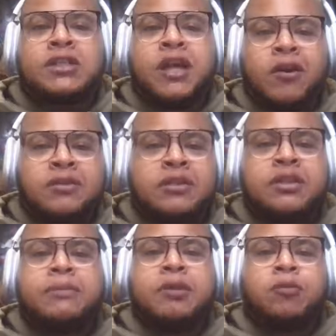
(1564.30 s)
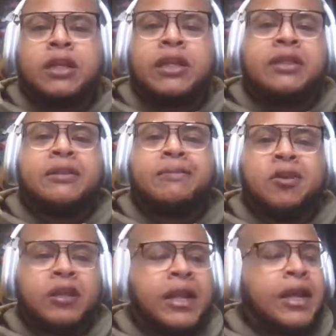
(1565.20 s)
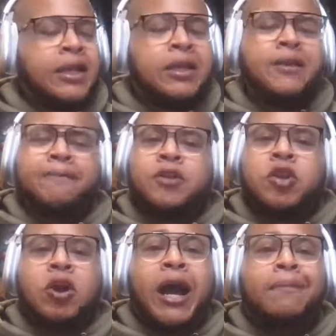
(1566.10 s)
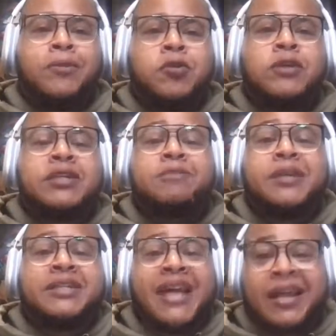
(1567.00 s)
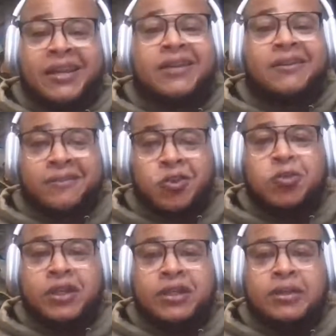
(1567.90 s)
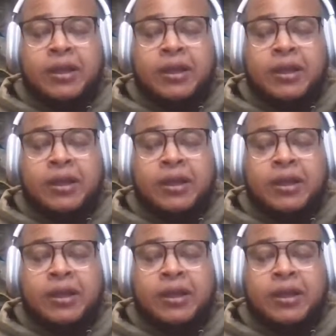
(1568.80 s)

talk to them and really let them know that, hey, I'm doing this because I love doing it.